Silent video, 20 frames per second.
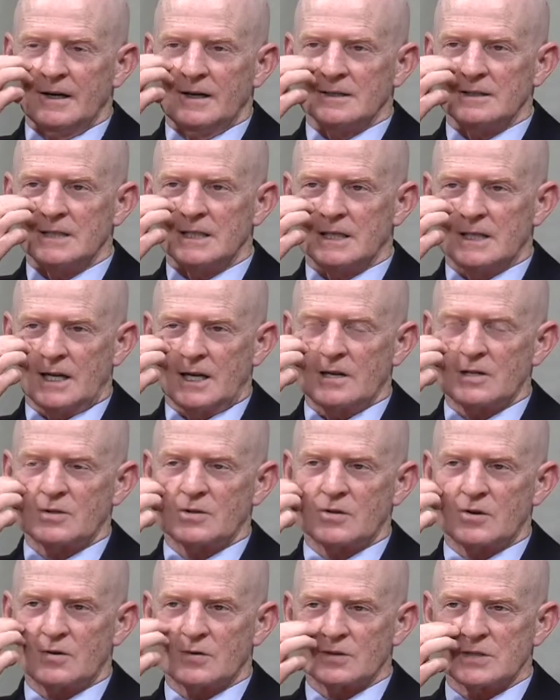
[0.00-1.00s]
Did an
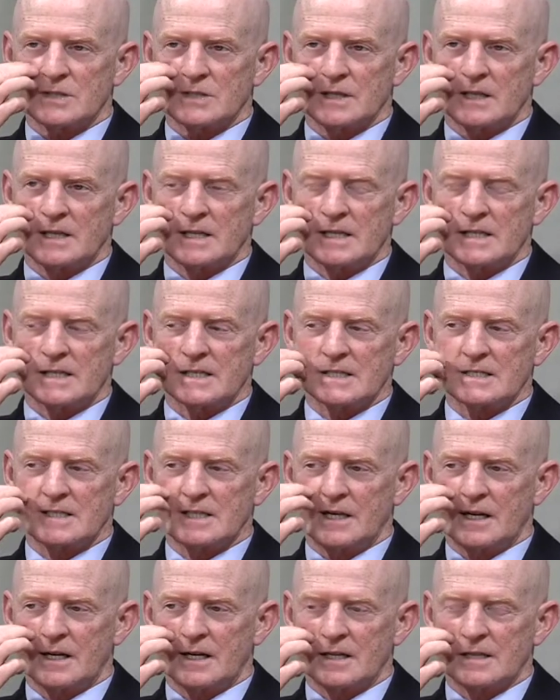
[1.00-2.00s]
internal study that
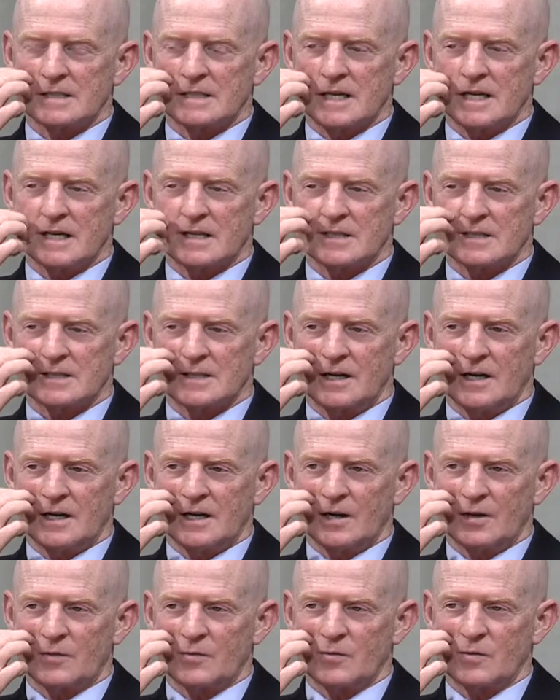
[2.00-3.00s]
said it takes
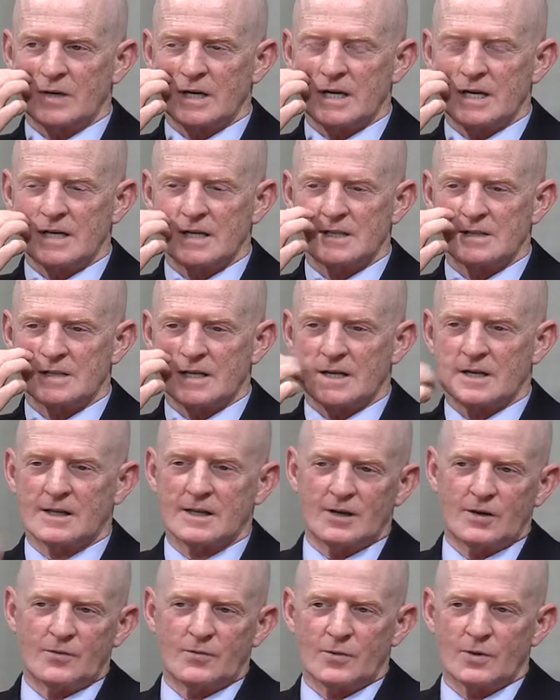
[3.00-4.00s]
uh, three state of
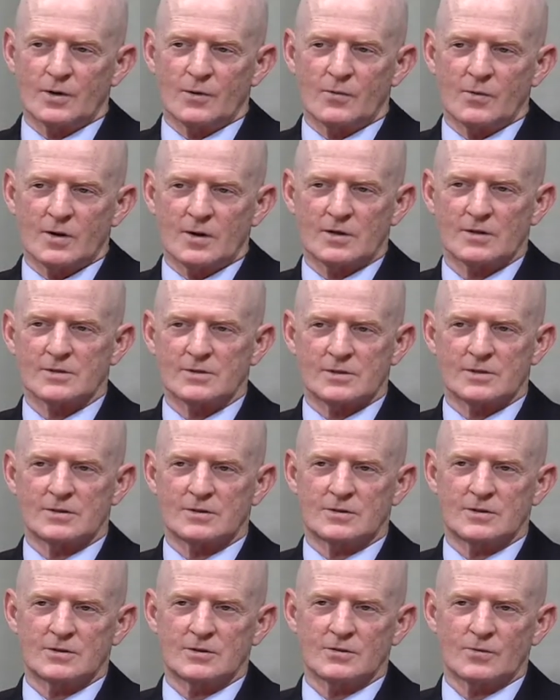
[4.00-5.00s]
California workers to
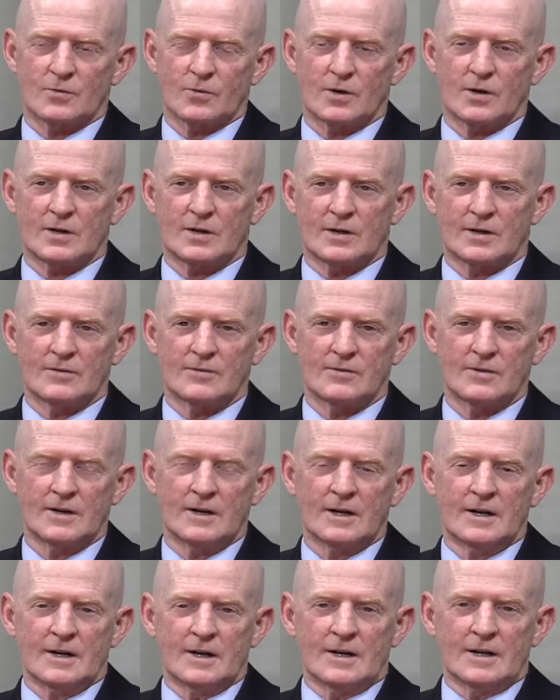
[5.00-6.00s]
do the work of
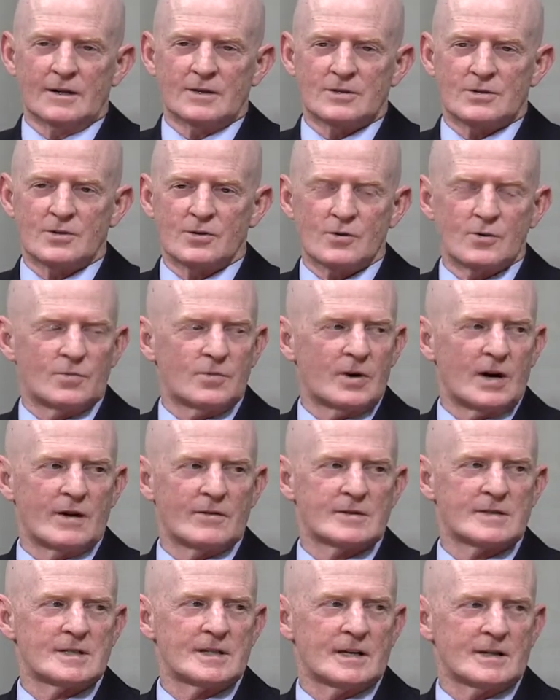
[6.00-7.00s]
two
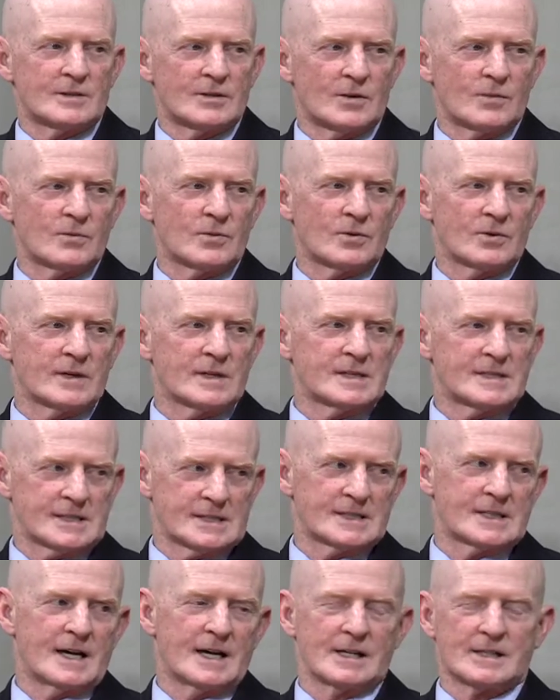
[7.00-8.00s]
private sector employees
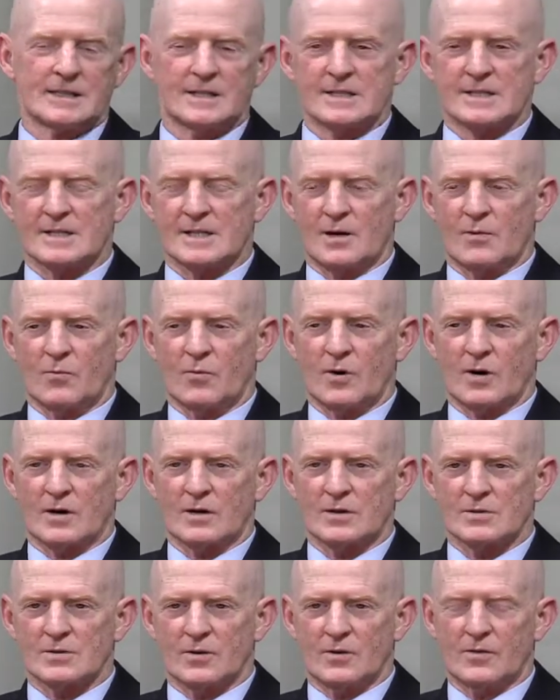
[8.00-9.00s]
exactly the same
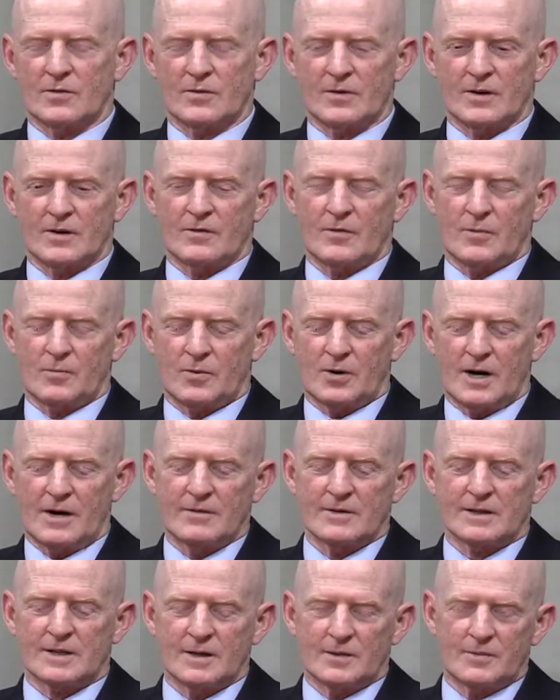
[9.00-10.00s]
work. So if, if a
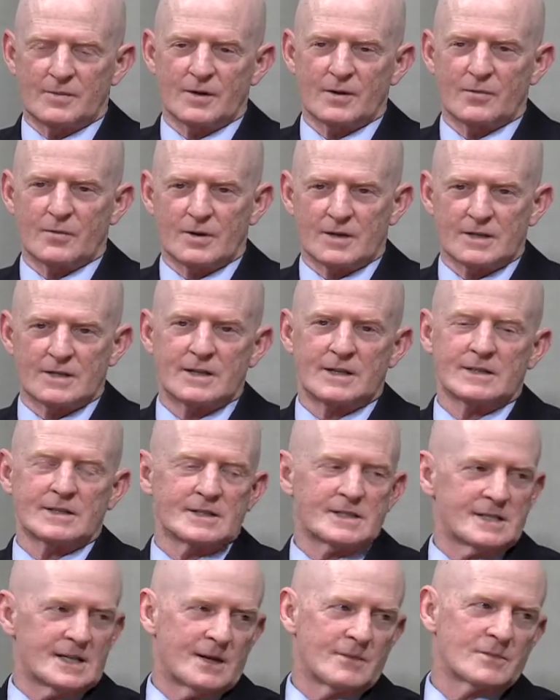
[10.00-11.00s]
private company would have done the
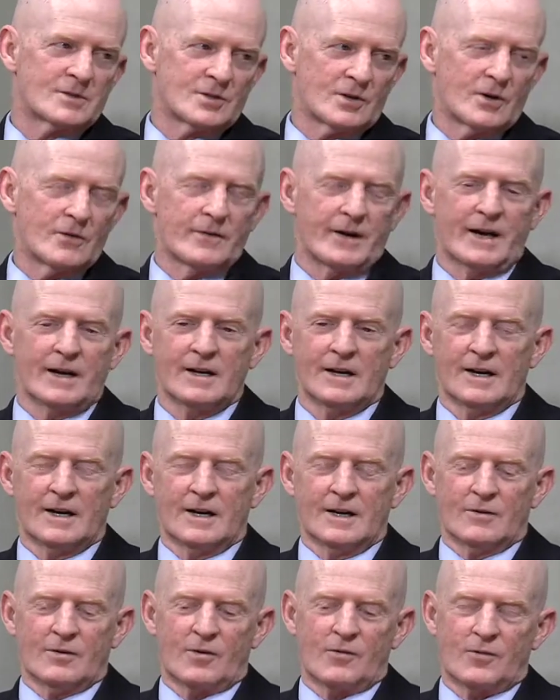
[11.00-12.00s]
same survey,
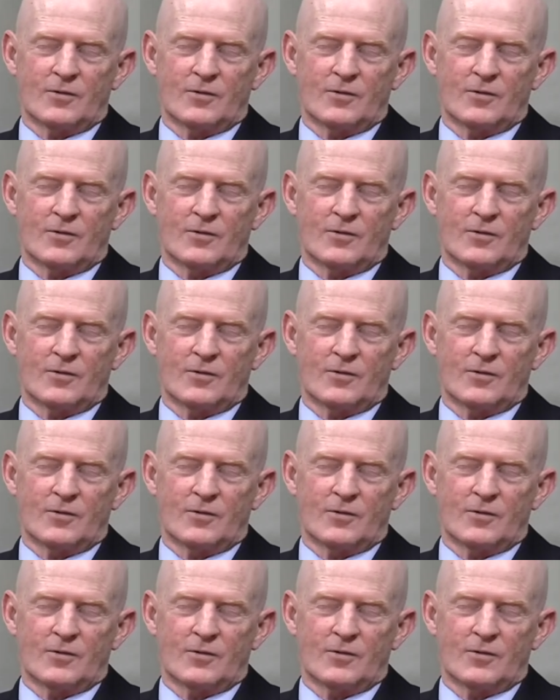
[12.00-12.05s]
well,